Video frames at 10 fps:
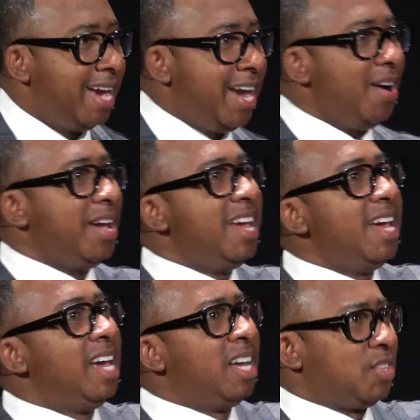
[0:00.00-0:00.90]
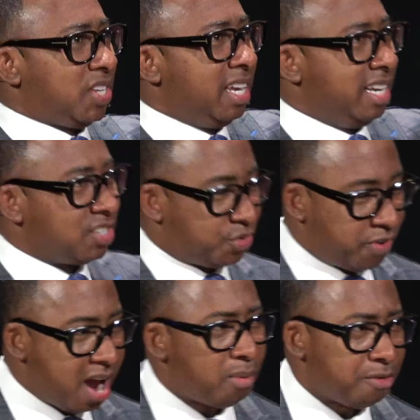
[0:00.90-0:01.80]
Here he is in his
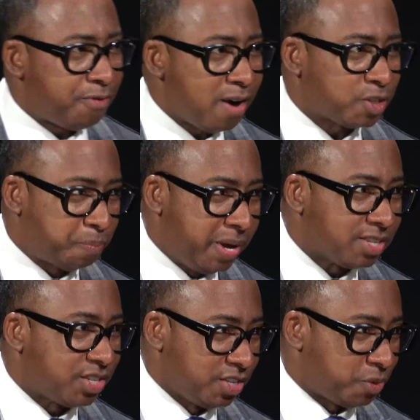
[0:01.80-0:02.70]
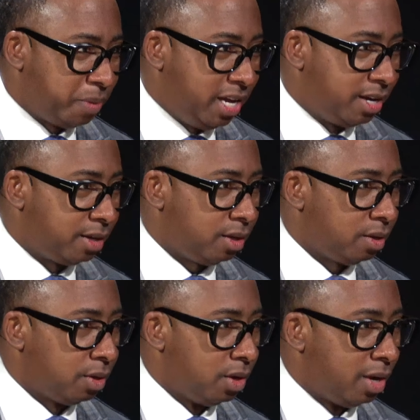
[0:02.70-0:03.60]
very first business meeting,
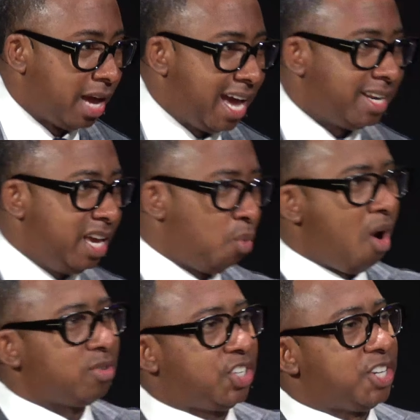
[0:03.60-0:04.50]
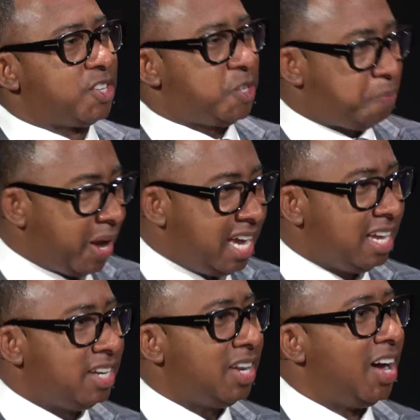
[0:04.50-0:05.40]
and he wants to
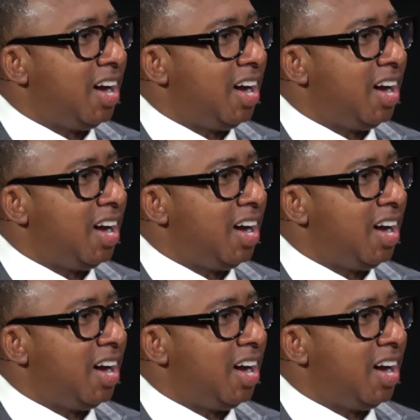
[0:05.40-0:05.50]
spend